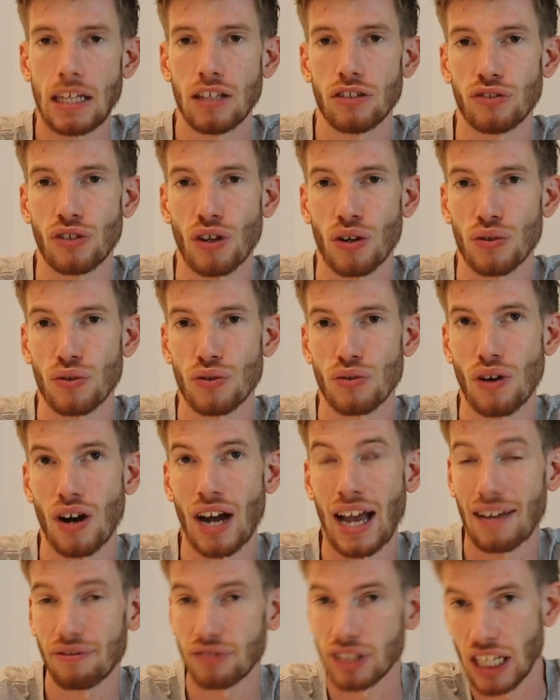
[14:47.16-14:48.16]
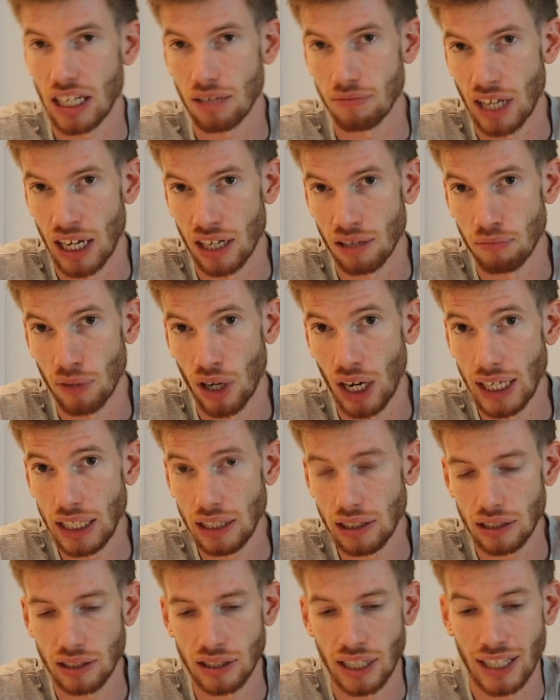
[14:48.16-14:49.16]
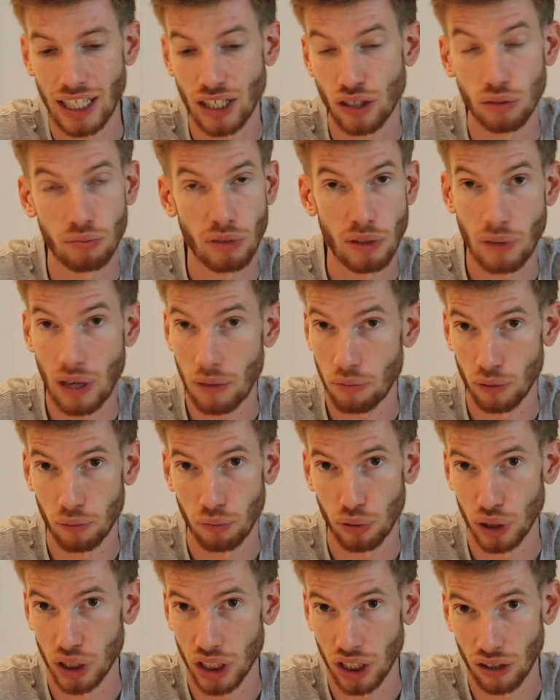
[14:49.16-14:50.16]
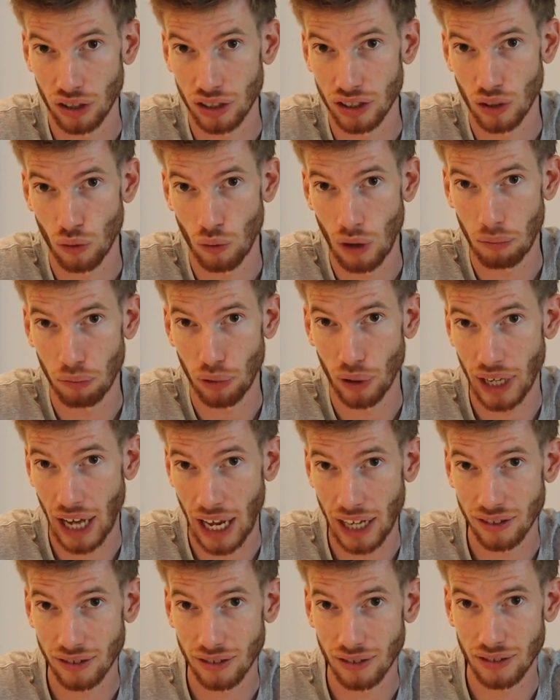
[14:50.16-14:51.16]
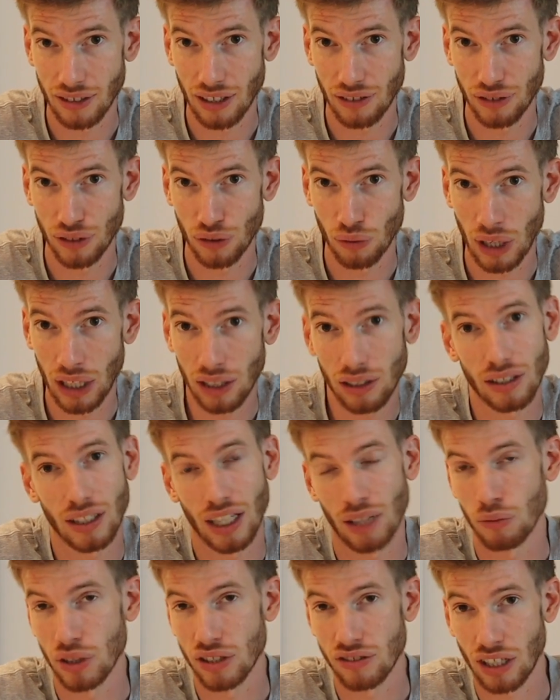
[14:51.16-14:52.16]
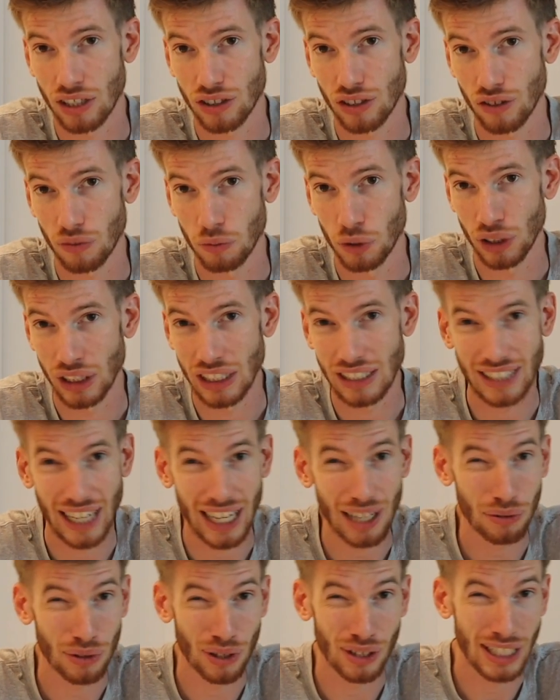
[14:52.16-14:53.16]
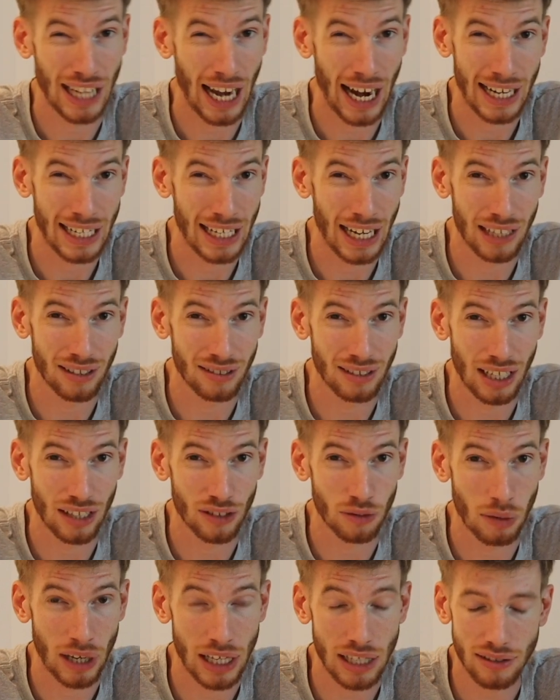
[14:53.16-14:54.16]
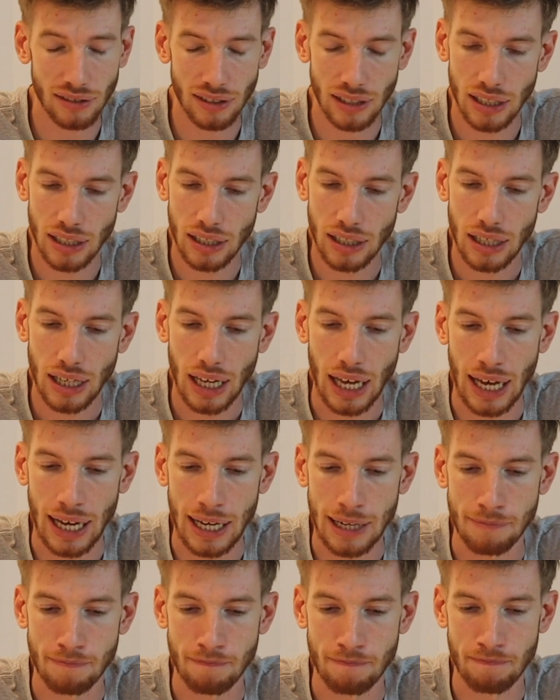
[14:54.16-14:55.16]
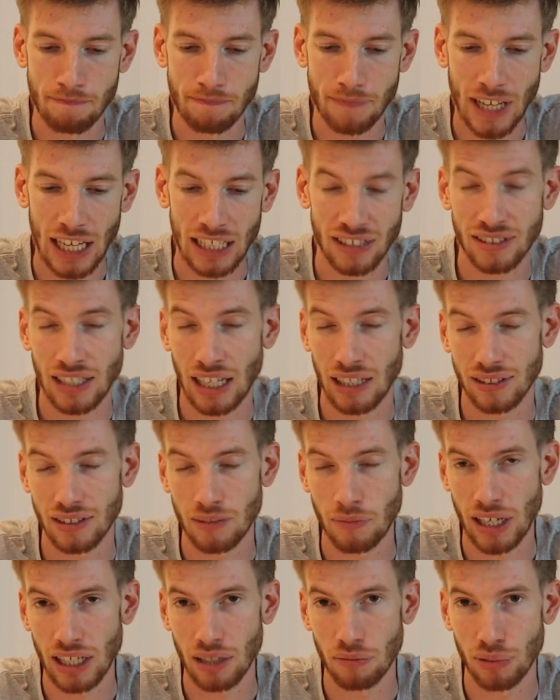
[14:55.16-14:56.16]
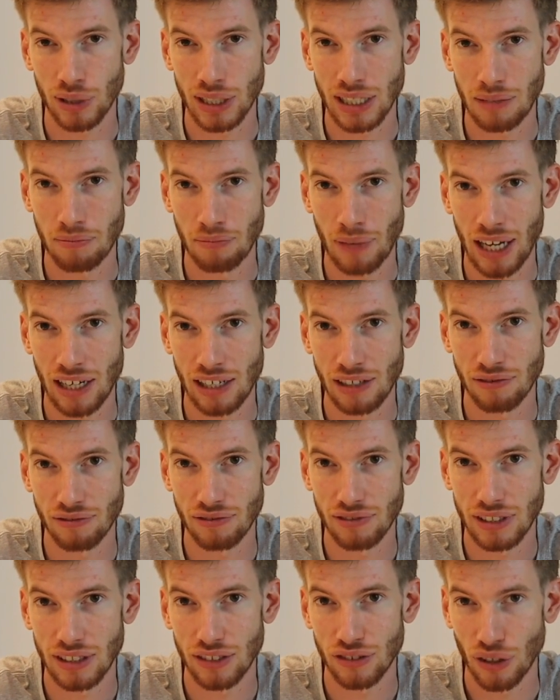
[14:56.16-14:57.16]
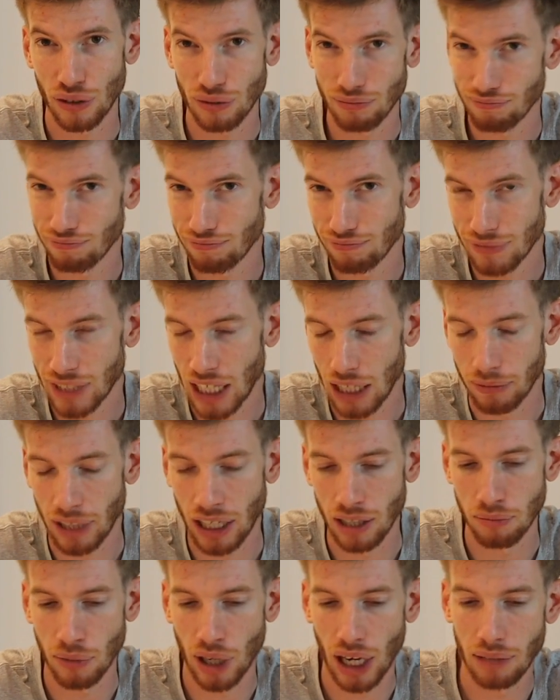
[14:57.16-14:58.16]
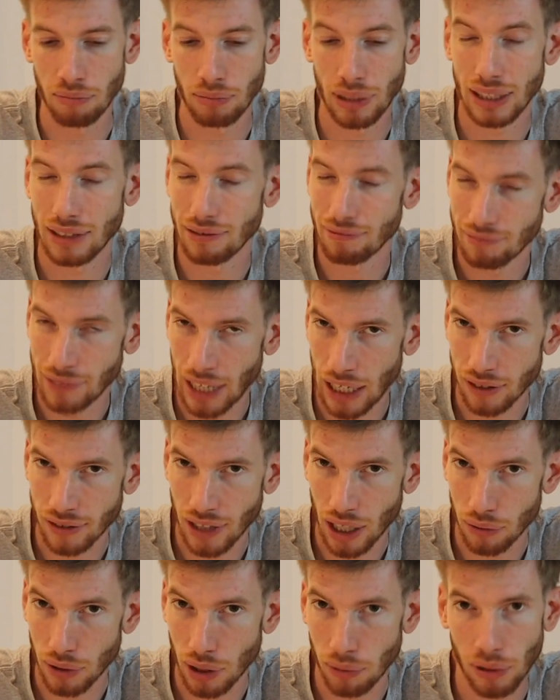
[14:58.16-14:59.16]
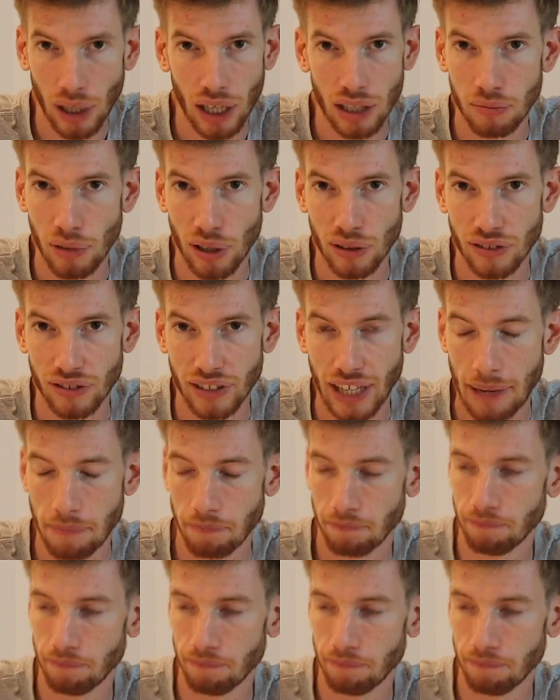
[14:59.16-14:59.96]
So I have to keep that in mind, that there could be people pushing on to 1.8s and stuff as well. And with such a small intake with only 88 CSPs, it starts to make it pretty competitive. So keep that in mind, but that is how we apply the bonus scheme.